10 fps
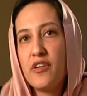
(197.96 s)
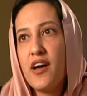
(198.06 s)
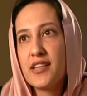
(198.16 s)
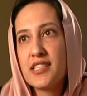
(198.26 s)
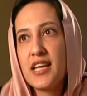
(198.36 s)

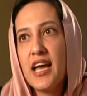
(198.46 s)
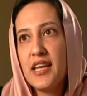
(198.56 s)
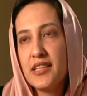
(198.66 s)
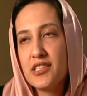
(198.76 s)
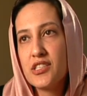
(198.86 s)
not to get
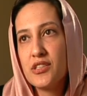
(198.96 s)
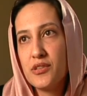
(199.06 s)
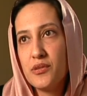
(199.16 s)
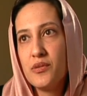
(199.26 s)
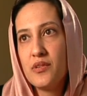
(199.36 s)

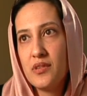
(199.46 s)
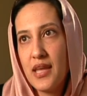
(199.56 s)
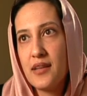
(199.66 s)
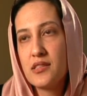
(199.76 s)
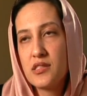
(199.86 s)
into
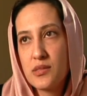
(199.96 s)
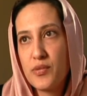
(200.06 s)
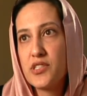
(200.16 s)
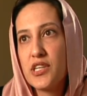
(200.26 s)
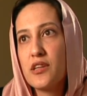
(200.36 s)
that
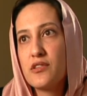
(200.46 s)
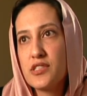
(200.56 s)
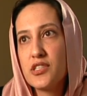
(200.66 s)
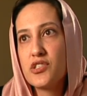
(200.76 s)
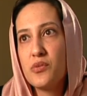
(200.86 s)
particular
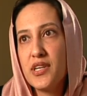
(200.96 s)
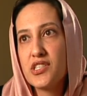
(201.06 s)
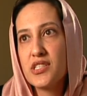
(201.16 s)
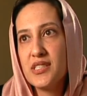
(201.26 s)
situation.